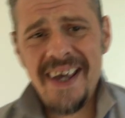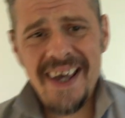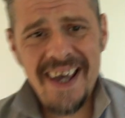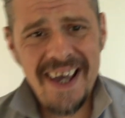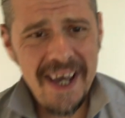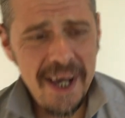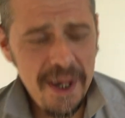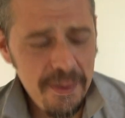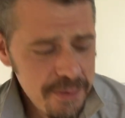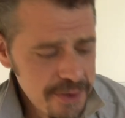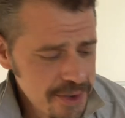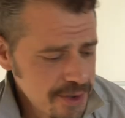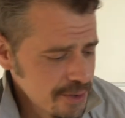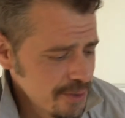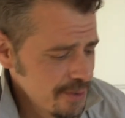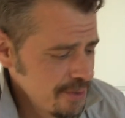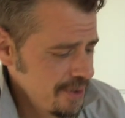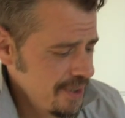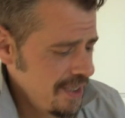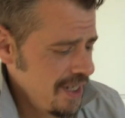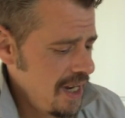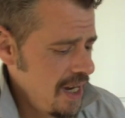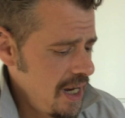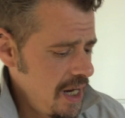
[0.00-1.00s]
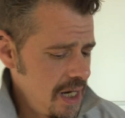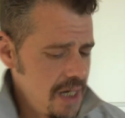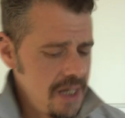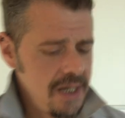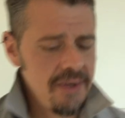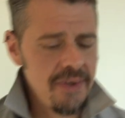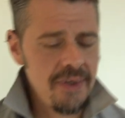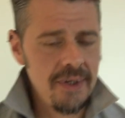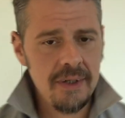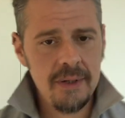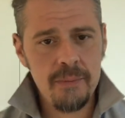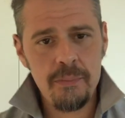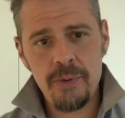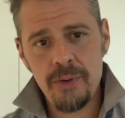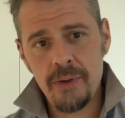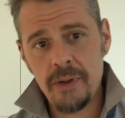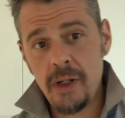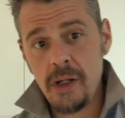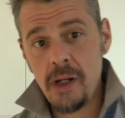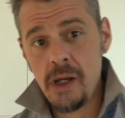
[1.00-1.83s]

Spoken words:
absolutely anything to put in